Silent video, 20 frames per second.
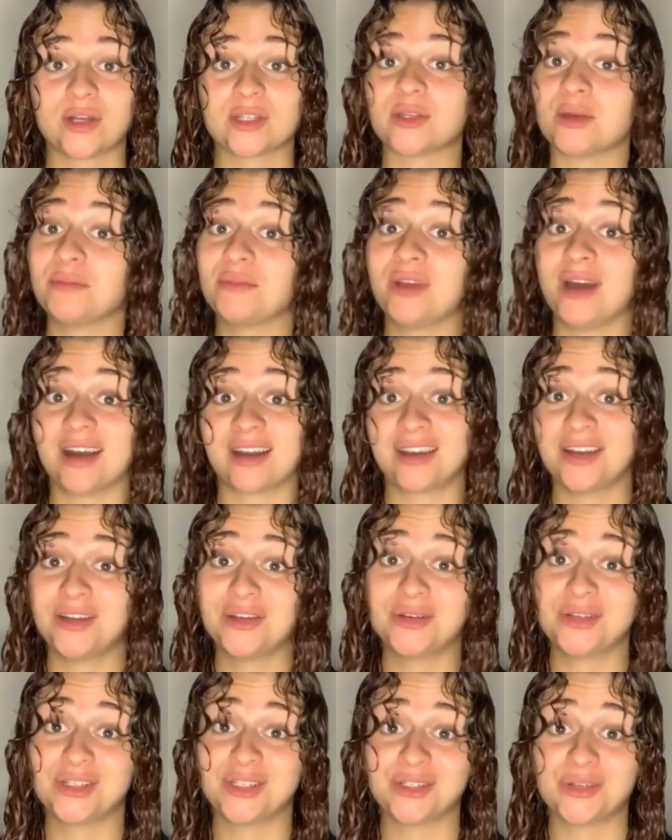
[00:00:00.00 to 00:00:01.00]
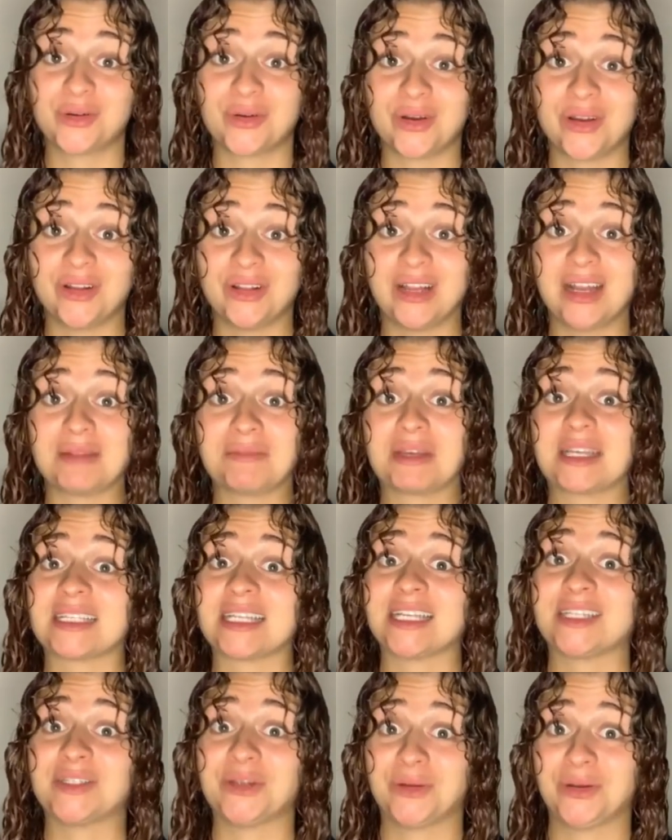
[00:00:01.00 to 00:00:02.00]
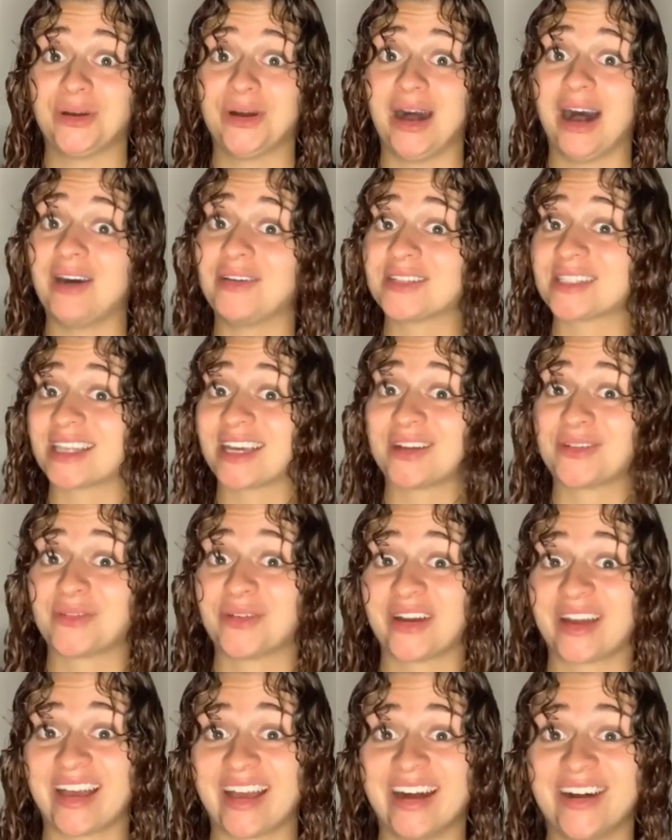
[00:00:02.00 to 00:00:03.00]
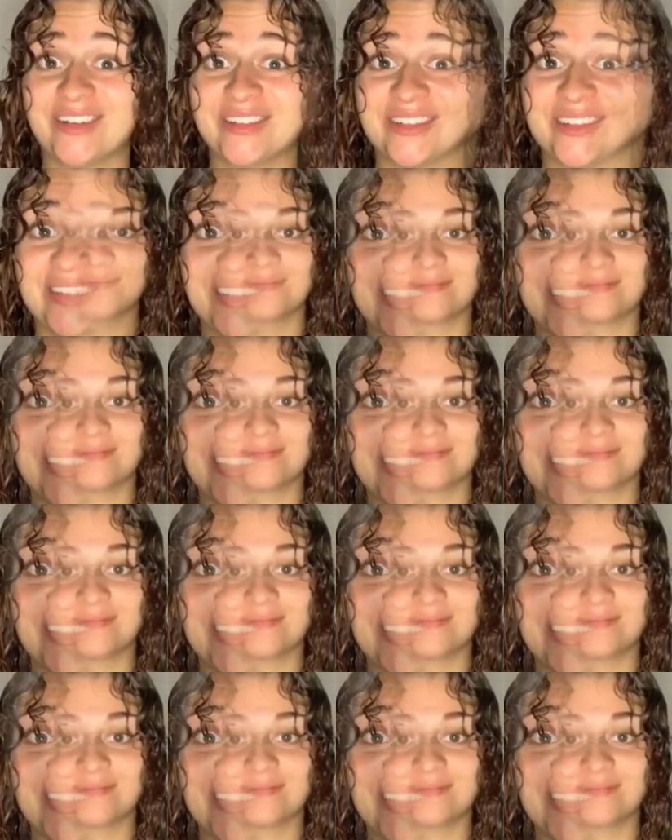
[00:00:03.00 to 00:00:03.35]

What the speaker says: so I'm not going to do a tutorial on it because I don't know how it's going to work out.